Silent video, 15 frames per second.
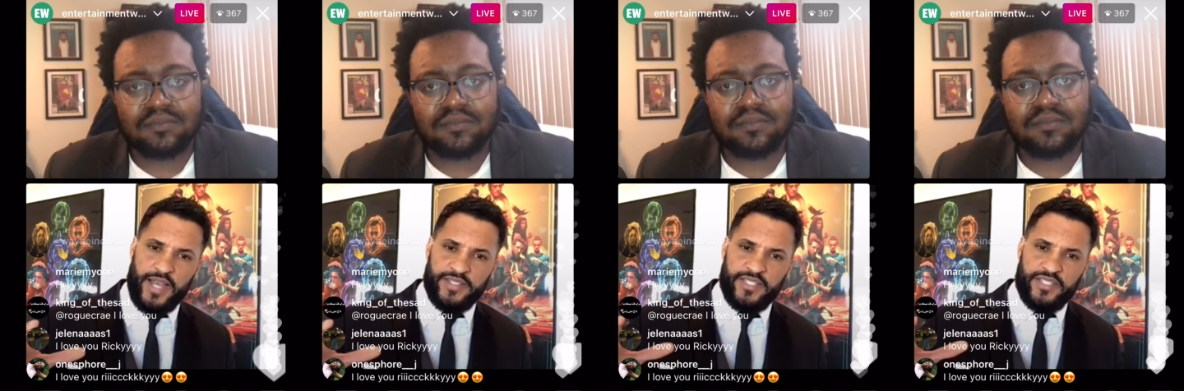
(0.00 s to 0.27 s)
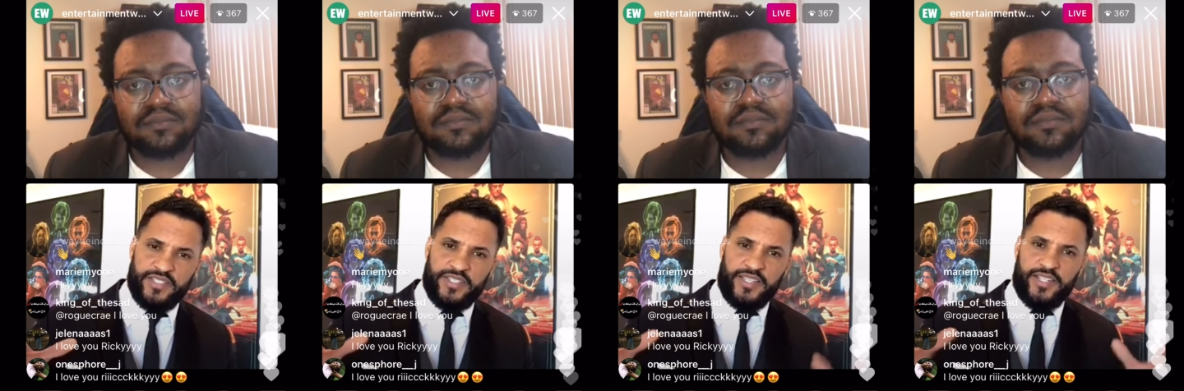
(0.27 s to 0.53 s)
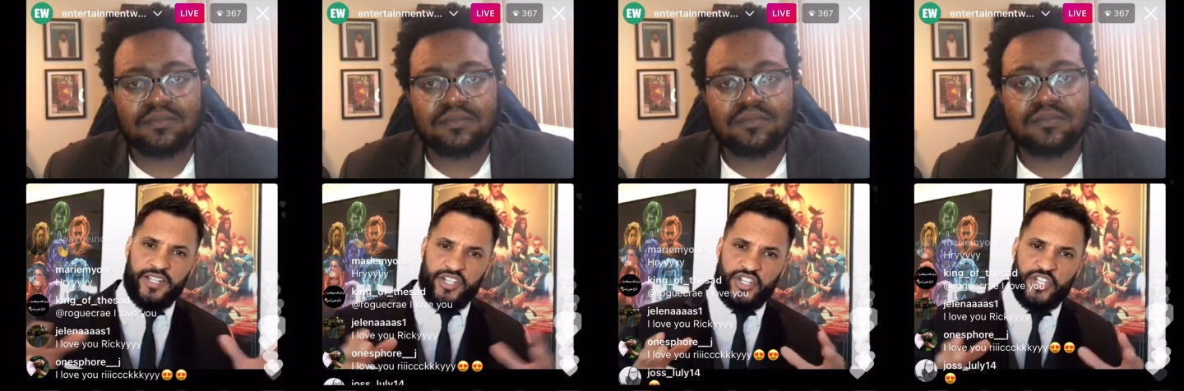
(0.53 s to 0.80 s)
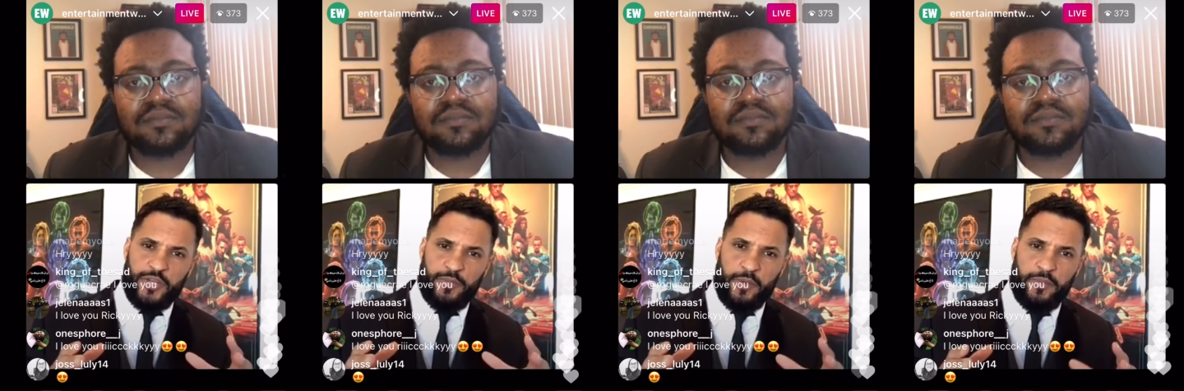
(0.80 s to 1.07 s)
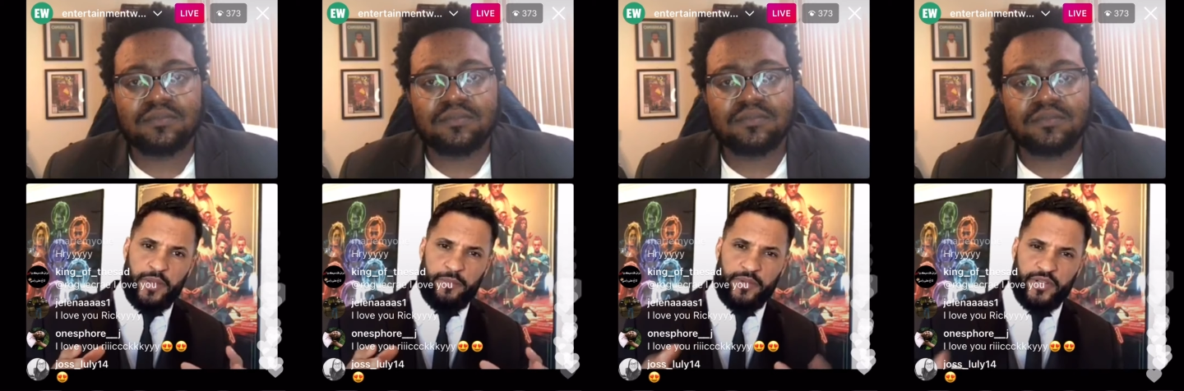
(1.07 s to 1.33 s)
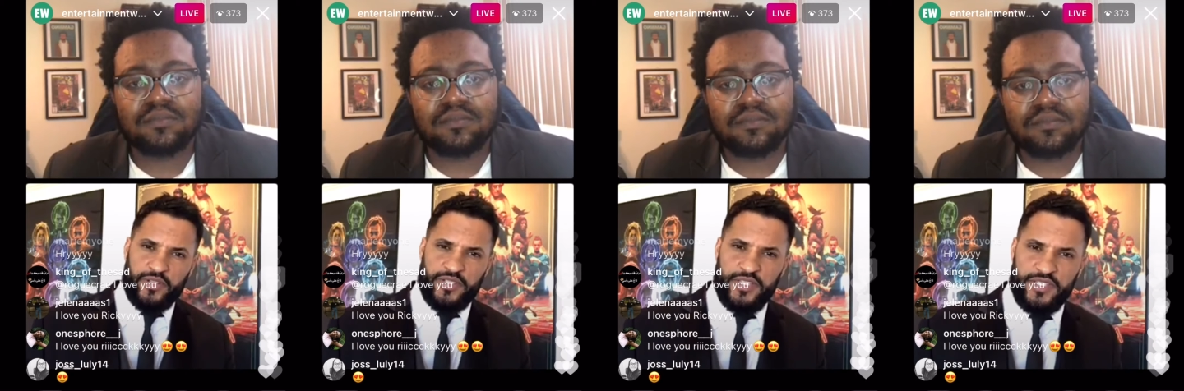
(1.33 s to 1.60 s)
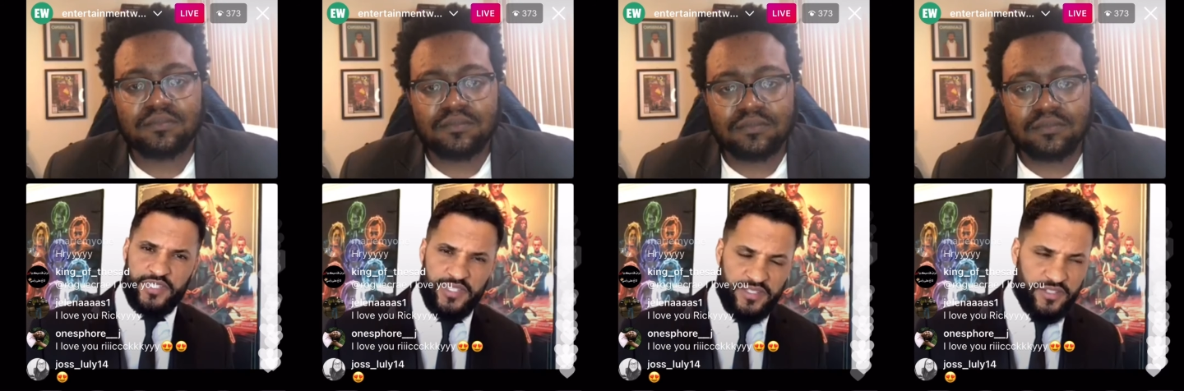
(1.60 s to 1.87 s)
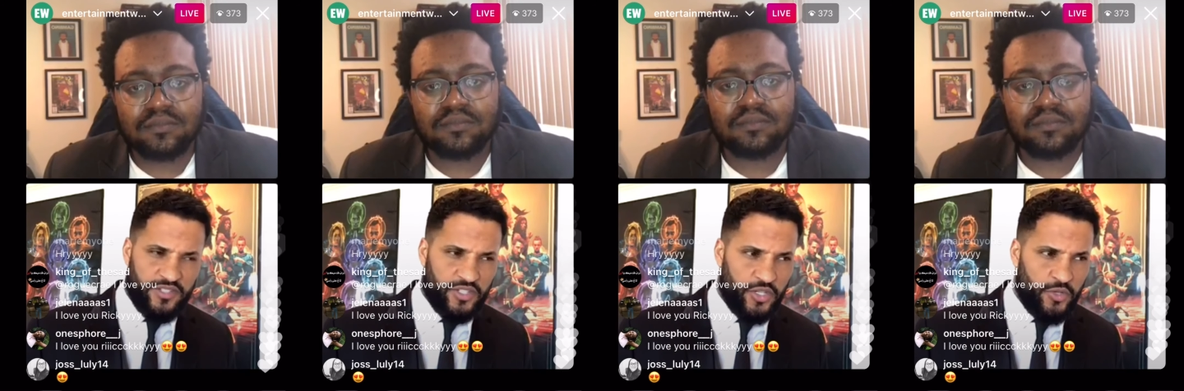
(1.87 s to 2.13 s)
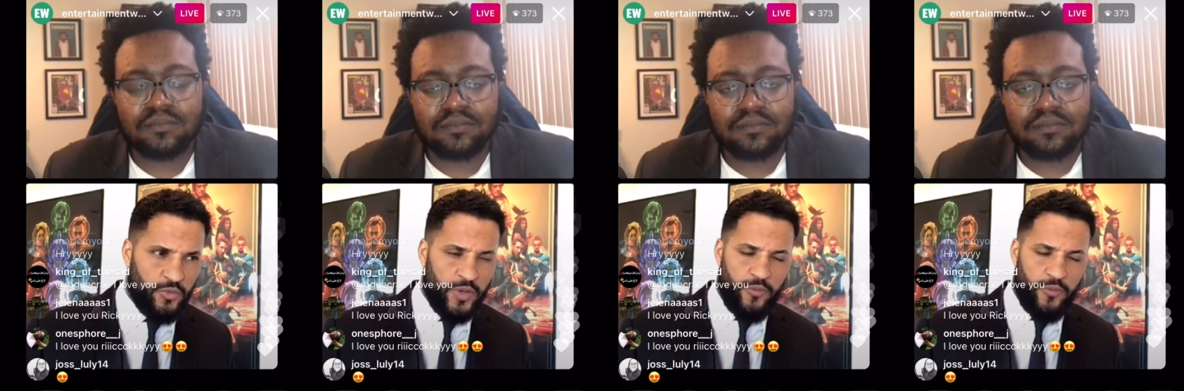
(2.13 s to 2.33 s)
Speaker 1: had to steady the ship a bit because in season two